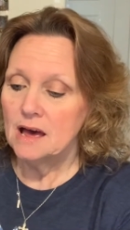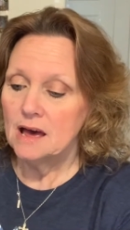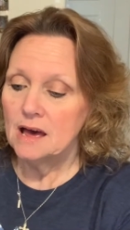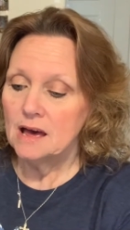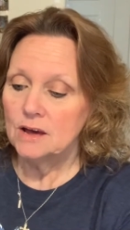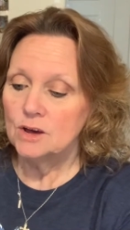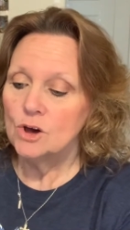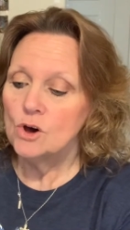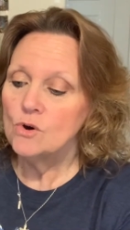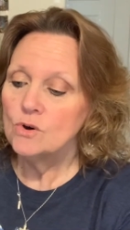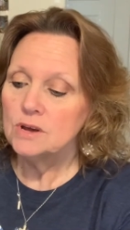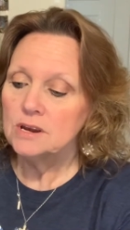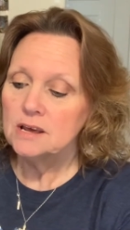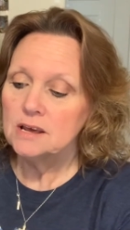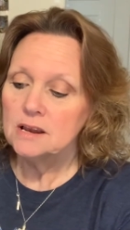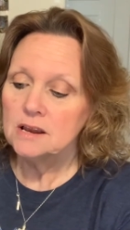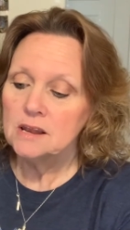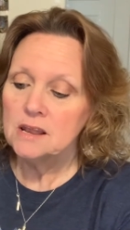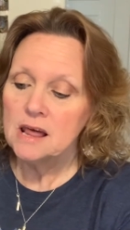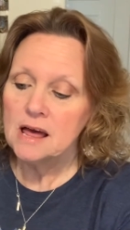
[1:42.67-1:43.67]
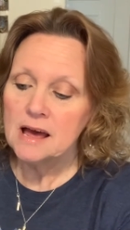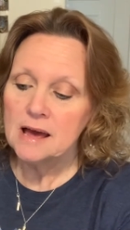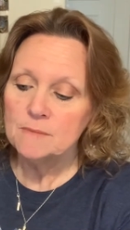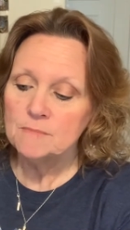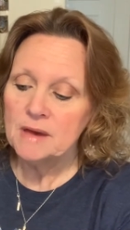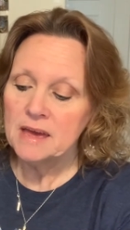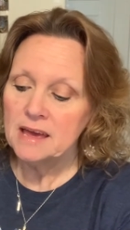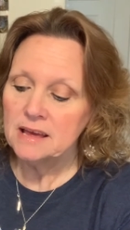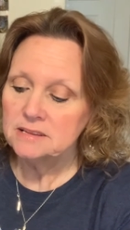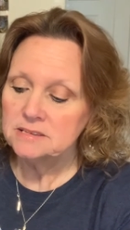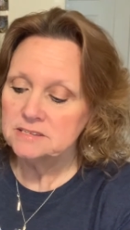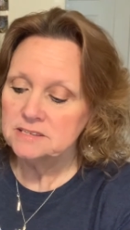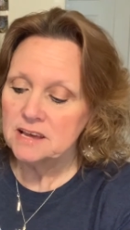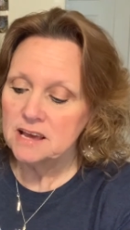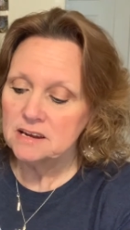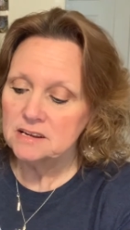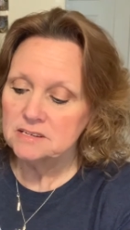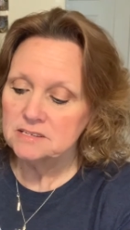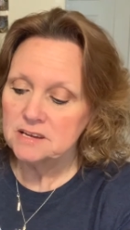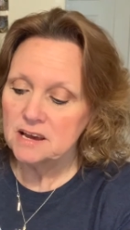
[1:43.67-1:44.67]
Coconut and lime hand
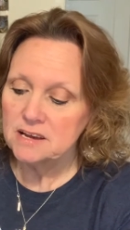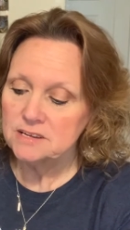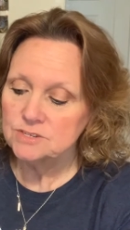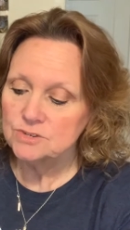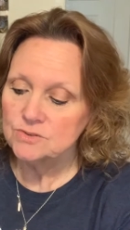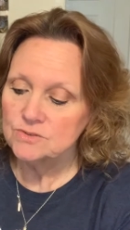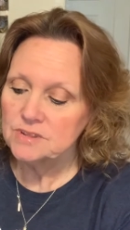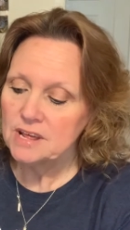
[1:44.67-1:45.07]
sanitizer.